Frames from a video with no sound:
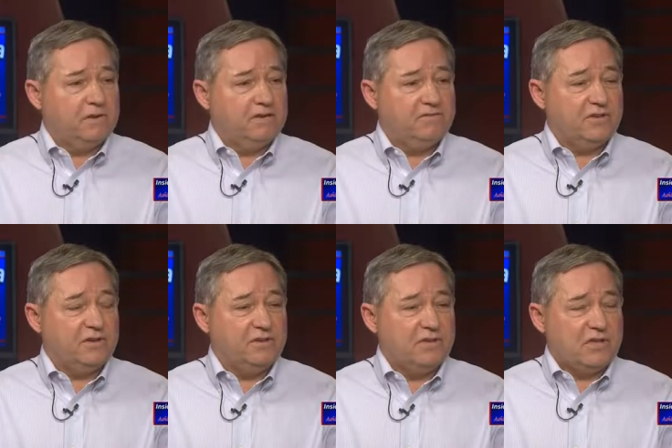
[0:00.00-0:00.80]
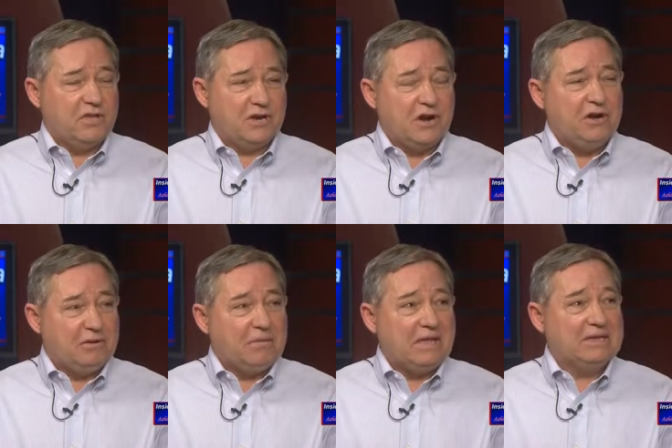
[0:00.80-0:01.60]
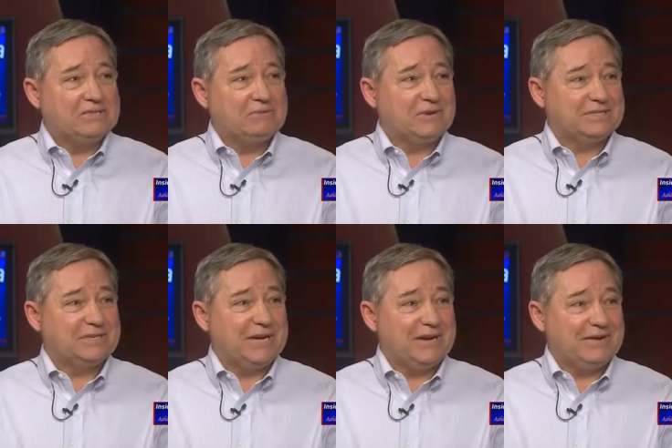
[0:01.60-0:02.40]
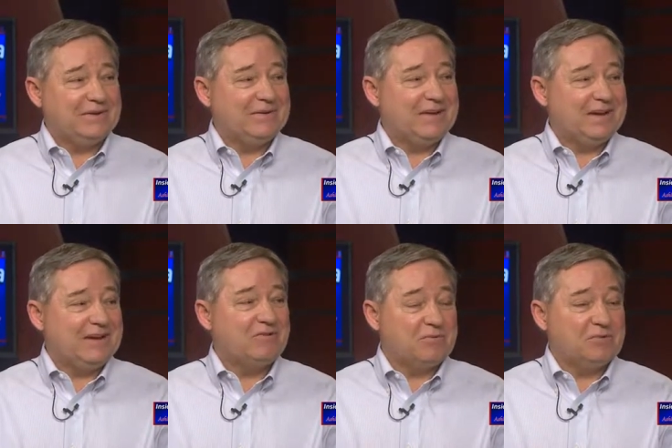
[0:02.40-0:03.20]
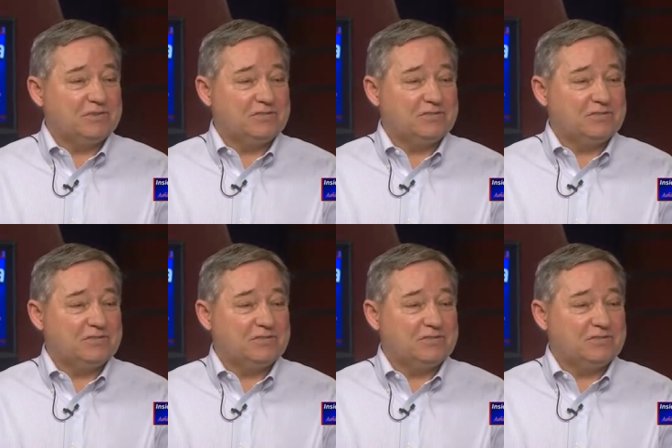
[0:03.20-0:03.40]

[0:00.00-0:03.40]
if the economy is what's kind of hurting everyone.